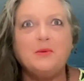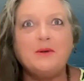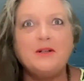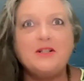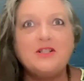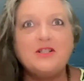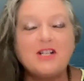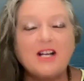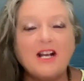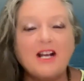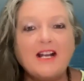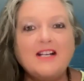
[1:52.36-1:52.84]

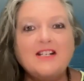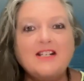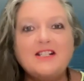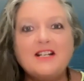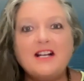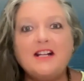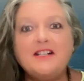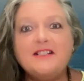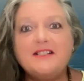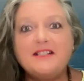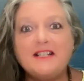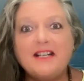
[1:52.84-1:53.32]
We change
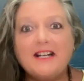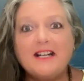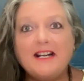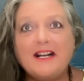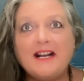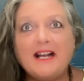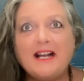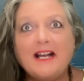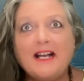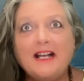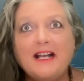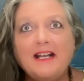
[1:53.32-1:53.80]
our
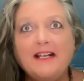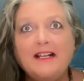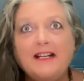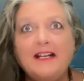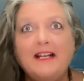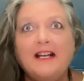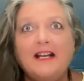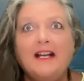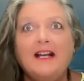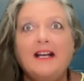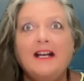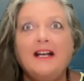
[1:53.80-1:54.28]
DNA,
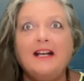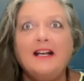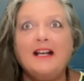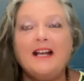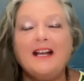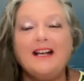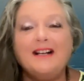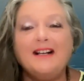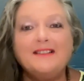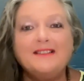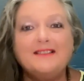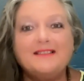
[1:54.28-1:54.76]

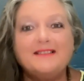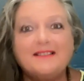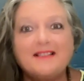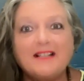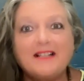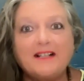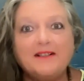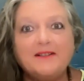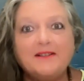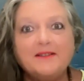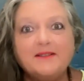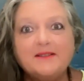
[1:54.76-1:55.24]
our
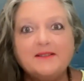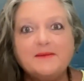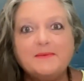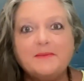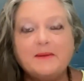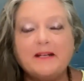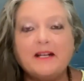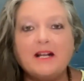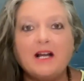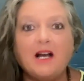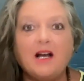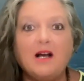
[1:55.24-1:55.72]
cells
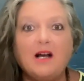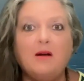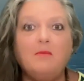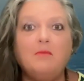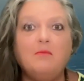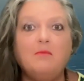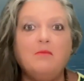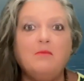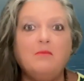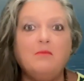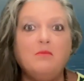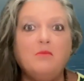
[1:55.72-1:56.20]

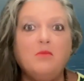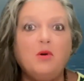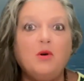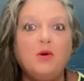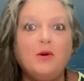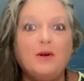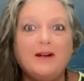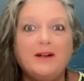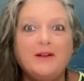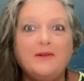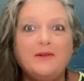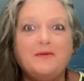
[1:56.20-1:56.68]
become
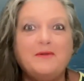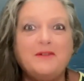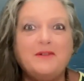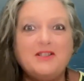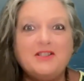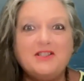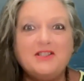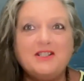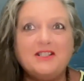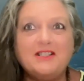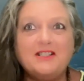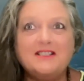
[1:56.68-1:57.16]
more
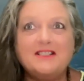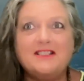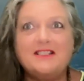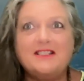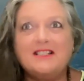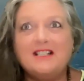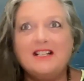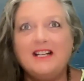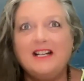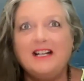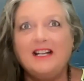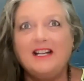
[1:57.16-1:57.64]

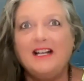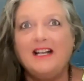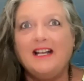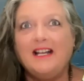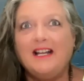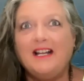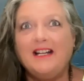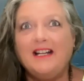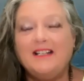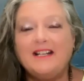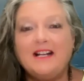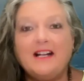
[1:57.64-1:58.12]
efficient,
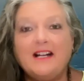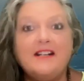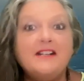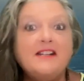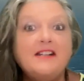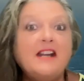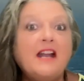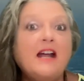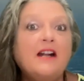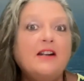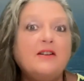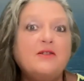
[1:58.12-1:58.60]
and our
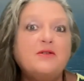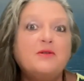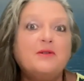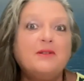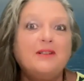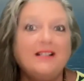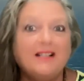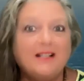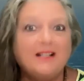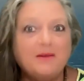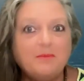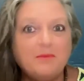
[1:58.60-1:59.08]

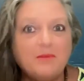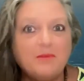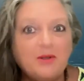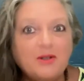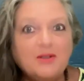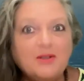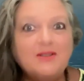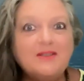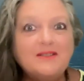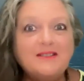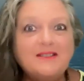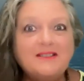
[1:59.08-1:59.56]
natural
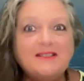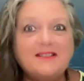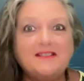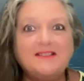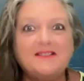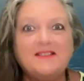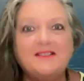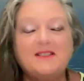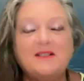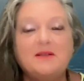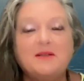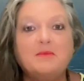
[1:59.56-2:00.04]
immune
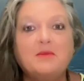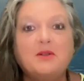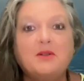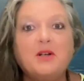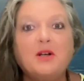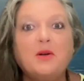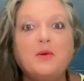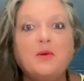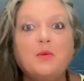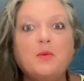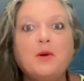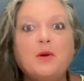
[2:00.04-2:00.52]
system
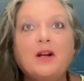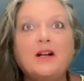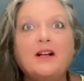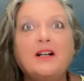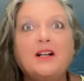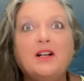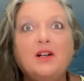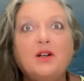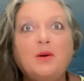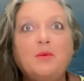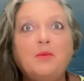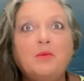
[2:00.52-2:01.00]
can
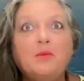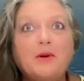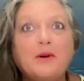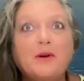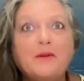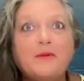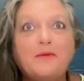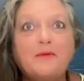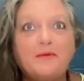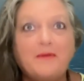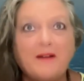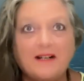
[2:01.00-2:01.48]
work a lot more
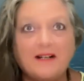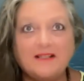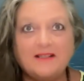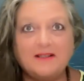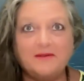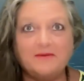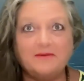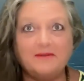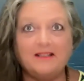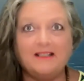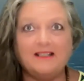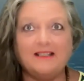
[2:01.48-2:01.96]

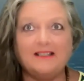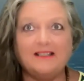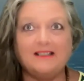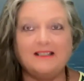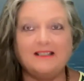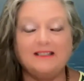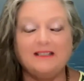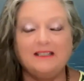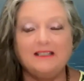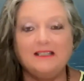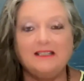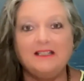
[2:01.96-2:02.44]
effectively.